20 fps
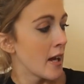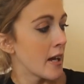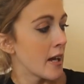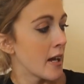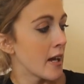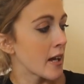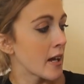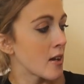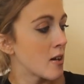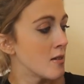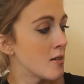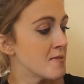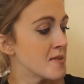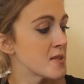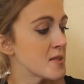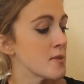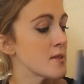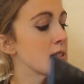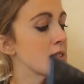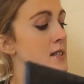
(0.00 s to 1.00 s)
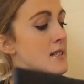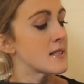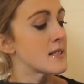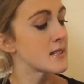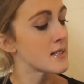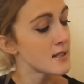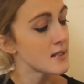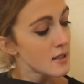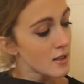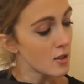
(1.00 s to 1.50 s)
It comes with
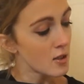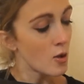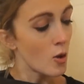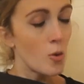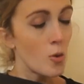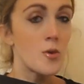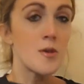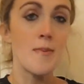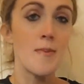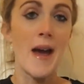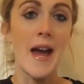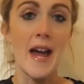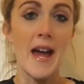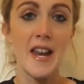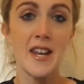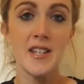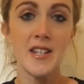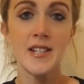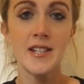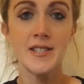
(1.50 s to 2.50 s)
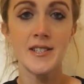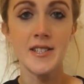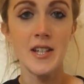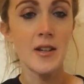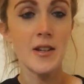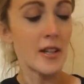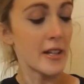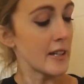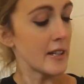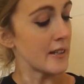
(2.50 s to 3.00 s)
this gold pen, so
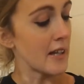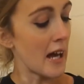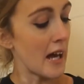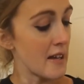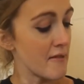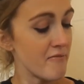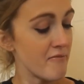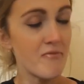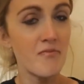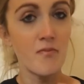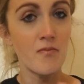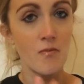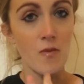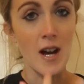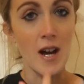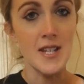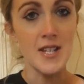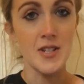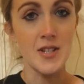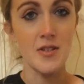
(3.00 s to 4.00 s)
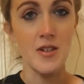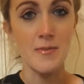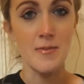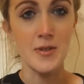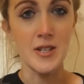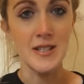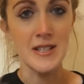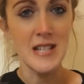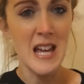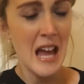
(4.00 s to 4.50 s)
you can like write
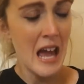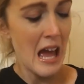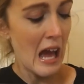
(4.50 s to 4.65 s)
descriptions.